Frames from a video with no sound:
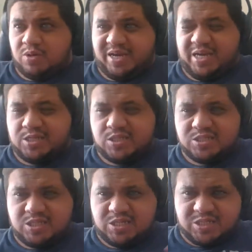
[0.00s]
Like
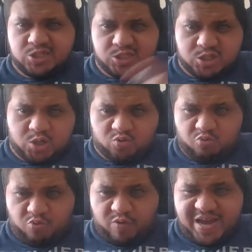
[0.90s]
this is just
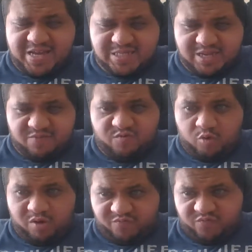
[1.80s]
crazy
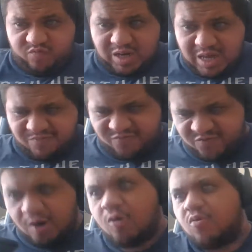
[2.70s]
for a flip
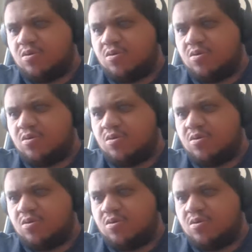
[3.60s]
phone.